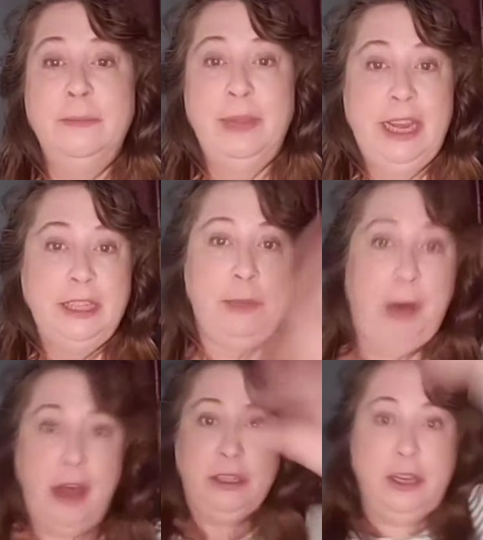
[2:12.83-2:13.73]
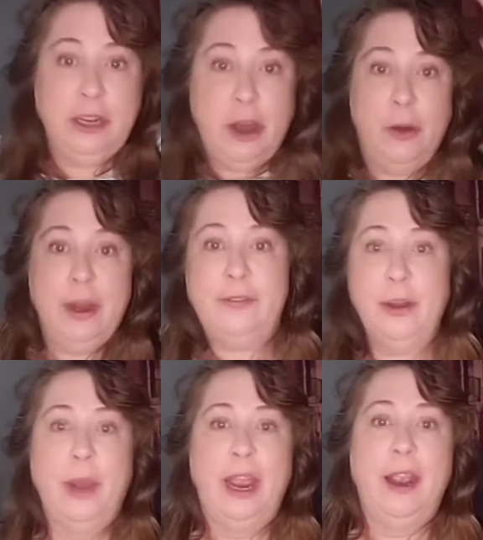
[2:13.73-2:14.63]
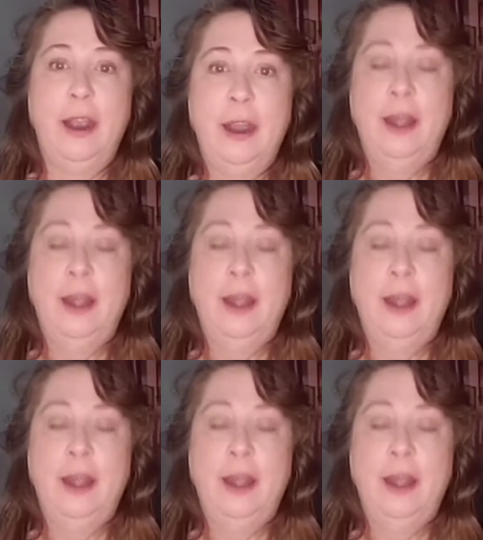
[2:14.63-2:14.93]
because the ball's going to go everywhere.